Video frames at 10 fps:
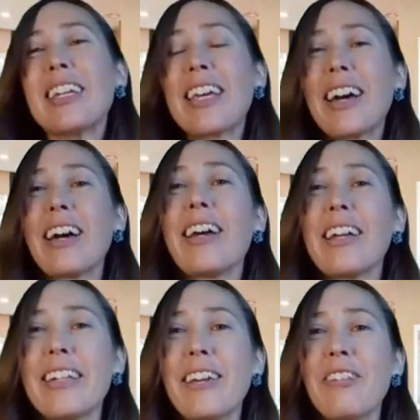yeah,
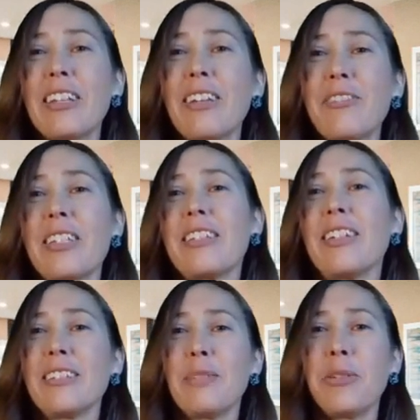I definitely love to
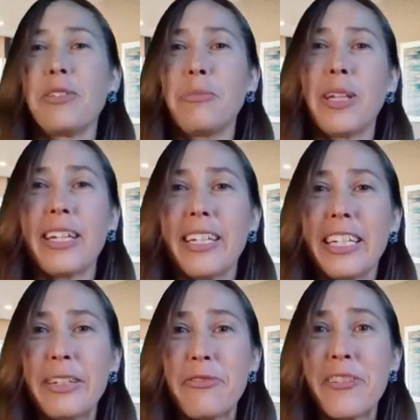snuggle up under a blanket
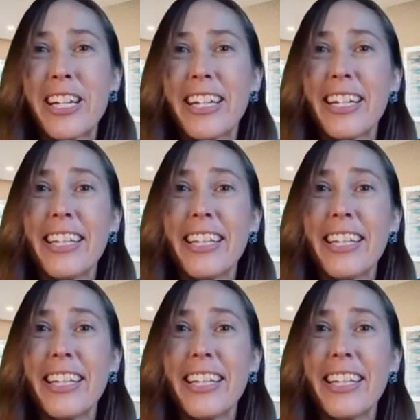and read.